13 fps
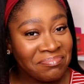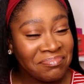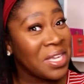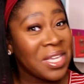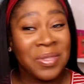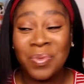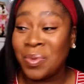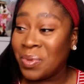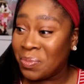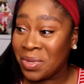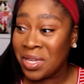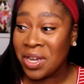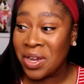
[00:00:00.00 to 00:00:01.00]
because we
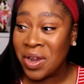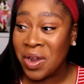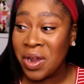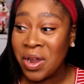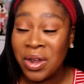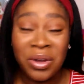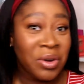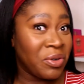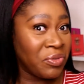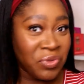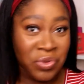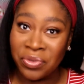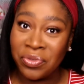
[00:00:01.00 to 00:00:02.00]
would be here
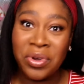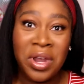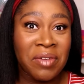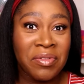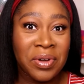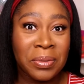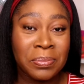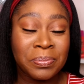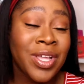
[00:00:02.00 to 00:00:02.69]
for forever.